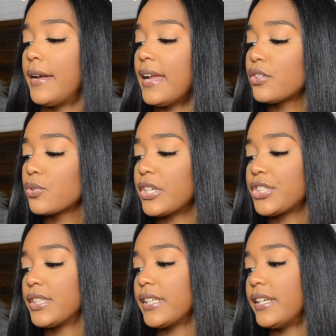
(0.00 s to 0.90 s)
Next
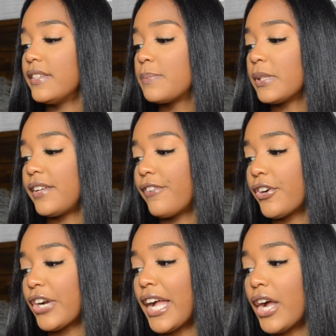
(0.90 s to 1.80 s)
question is, believe it
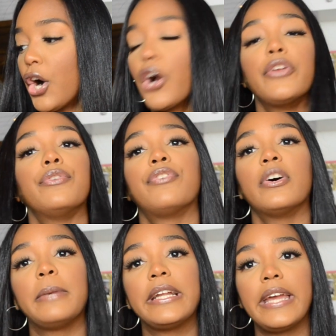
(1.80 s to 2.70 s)
or not, are you
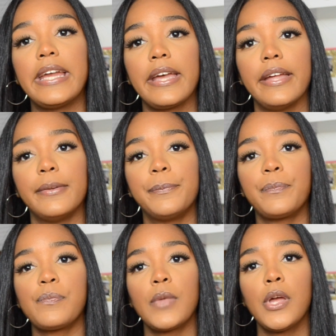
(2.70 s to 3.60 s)
filming naked?
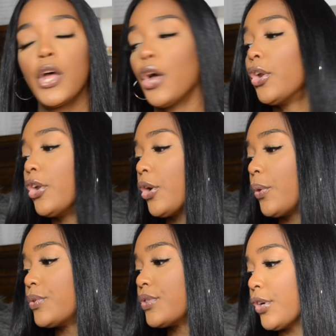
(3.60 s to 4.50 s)

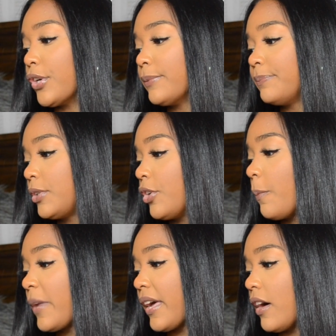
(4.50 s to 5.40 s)
No, sir. No,
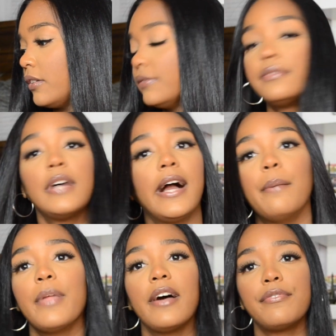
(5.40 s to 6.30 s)
Miguel.
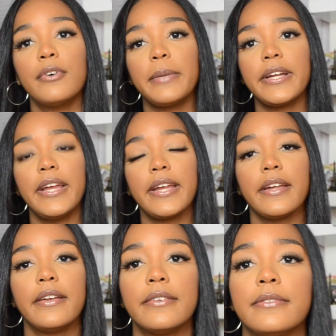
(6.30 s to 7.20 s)
I'm not filming
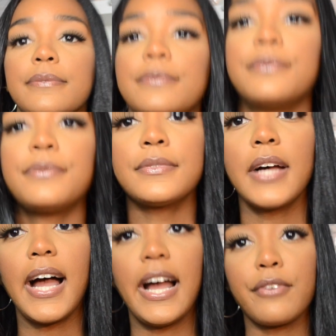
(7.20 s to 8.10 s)
naked.
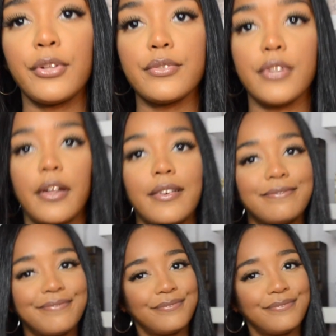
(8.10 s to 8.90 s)
I have clothes on.